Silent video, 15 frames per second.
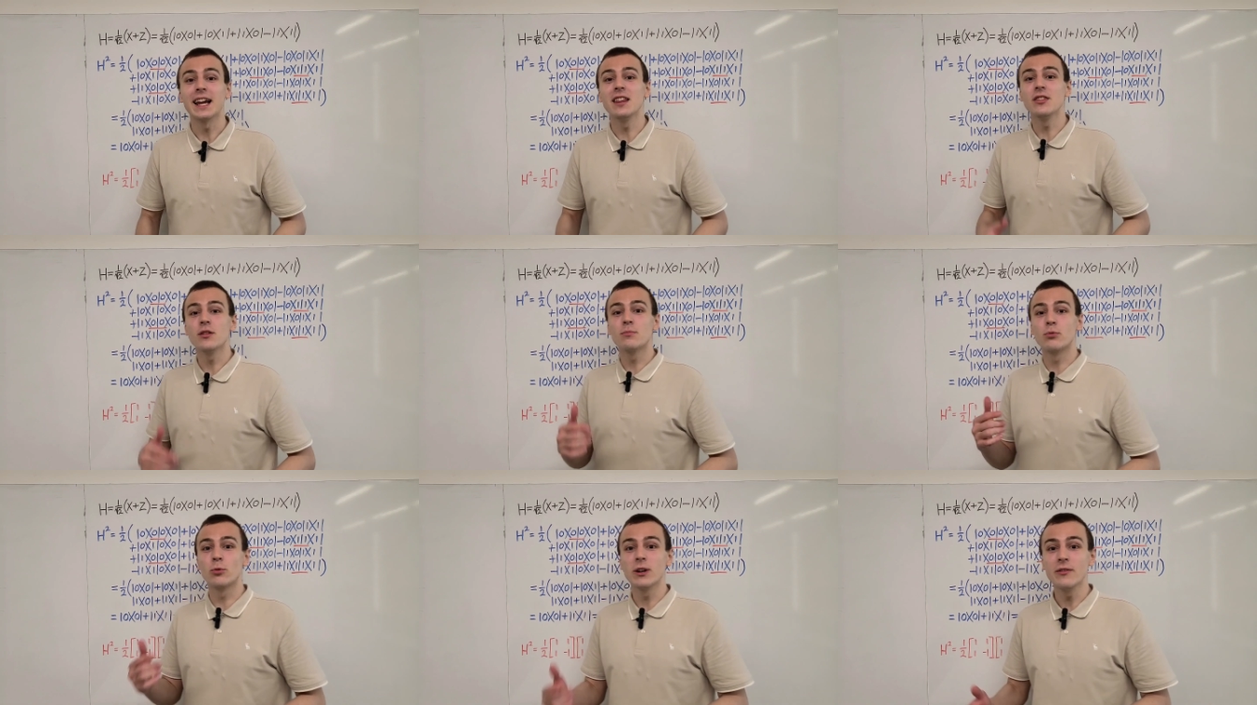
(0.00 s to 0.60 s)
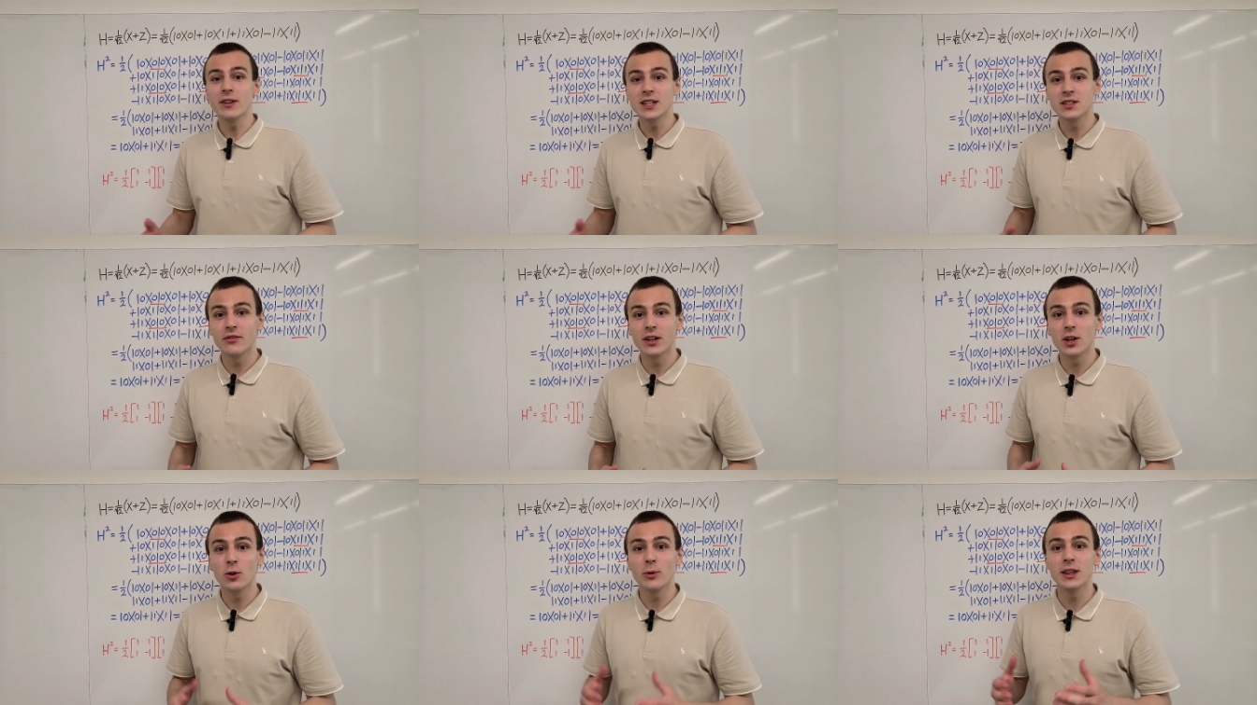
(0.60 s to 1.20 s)
In the
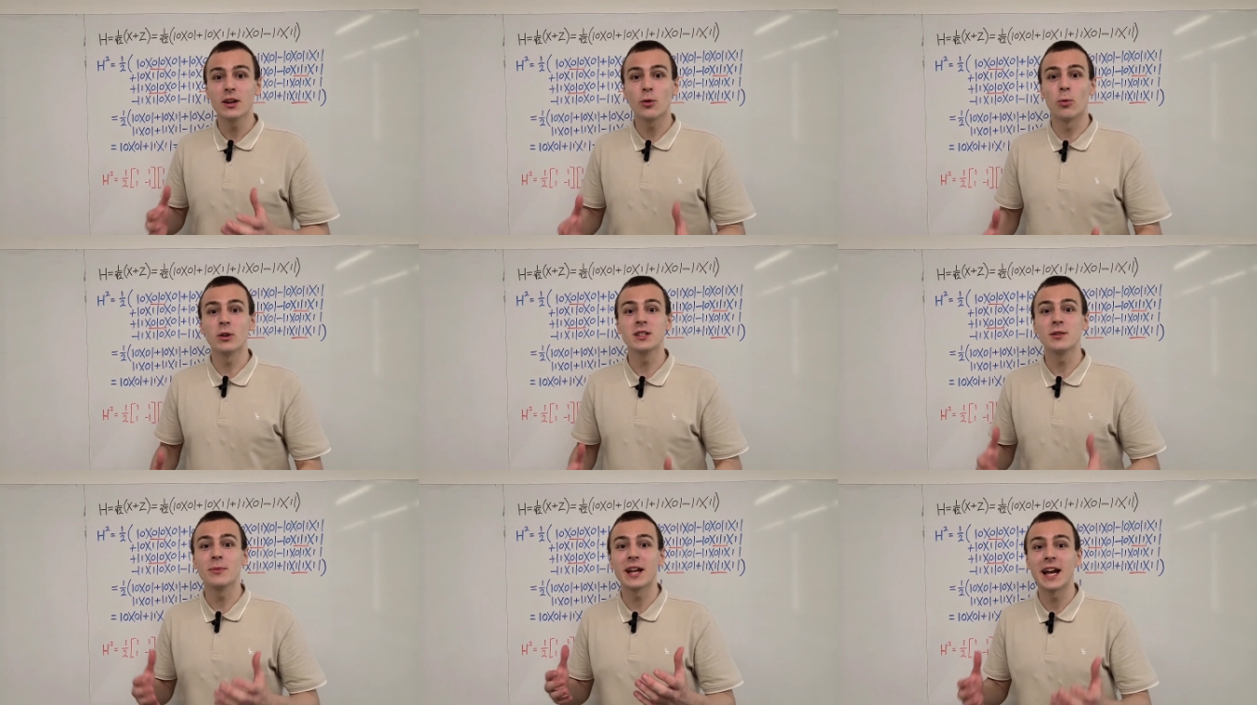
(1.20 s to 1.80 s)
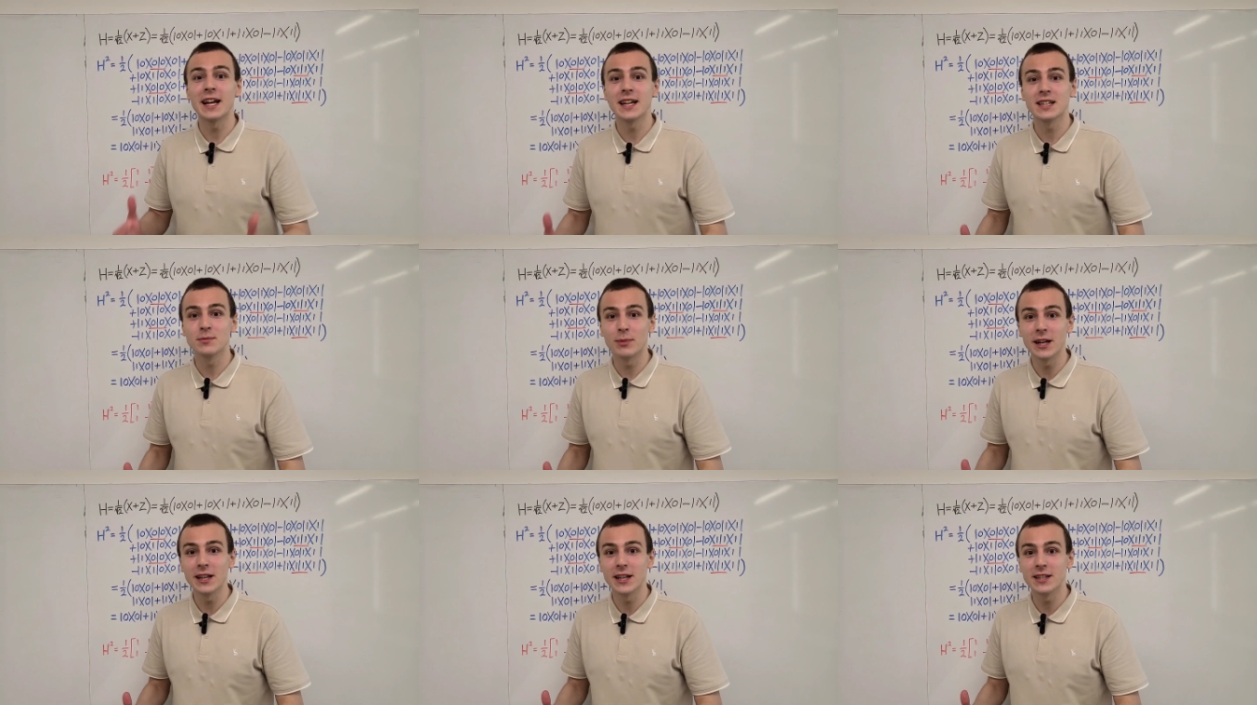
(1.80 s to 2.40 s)
previous video in the quantum
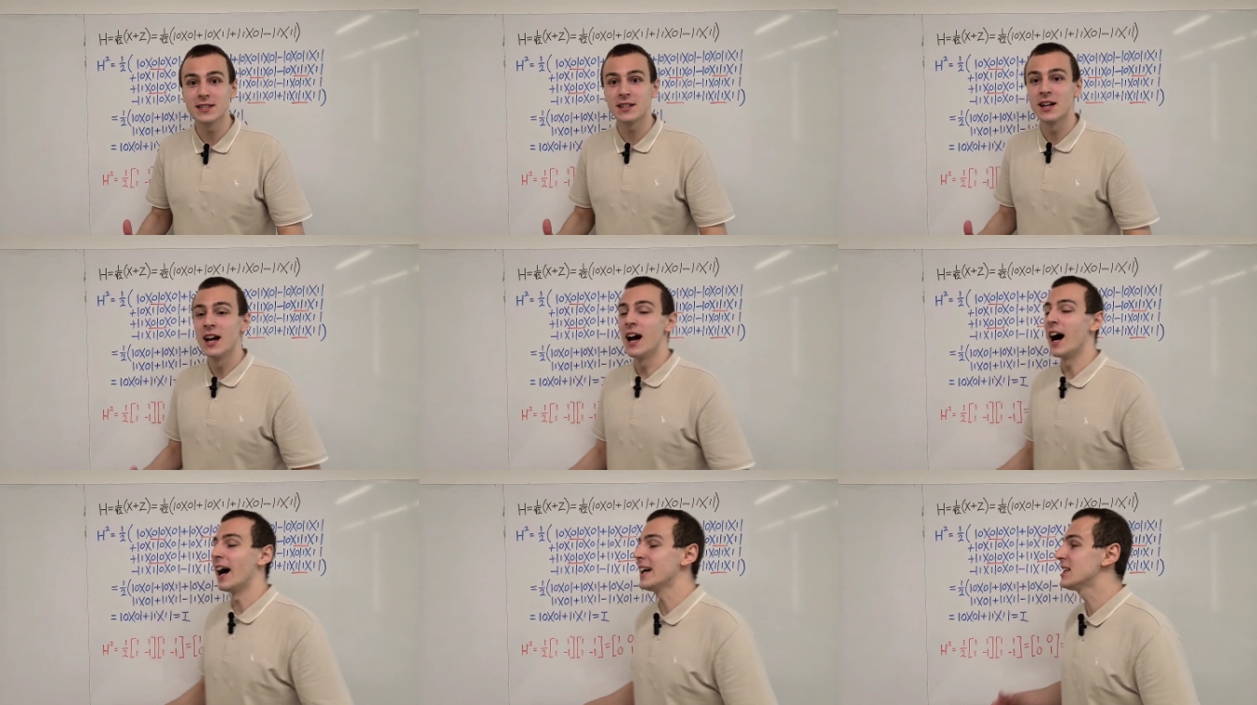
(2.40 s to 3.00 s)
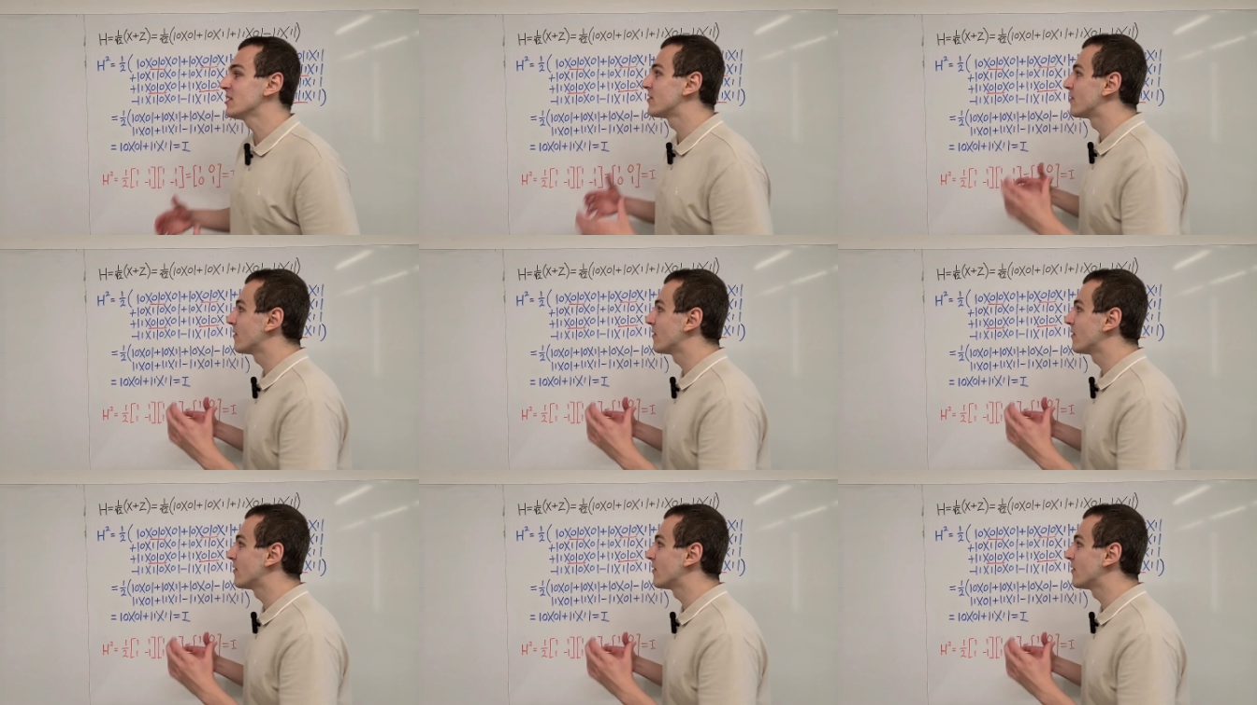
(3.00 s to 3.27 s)
mechanics playlist, I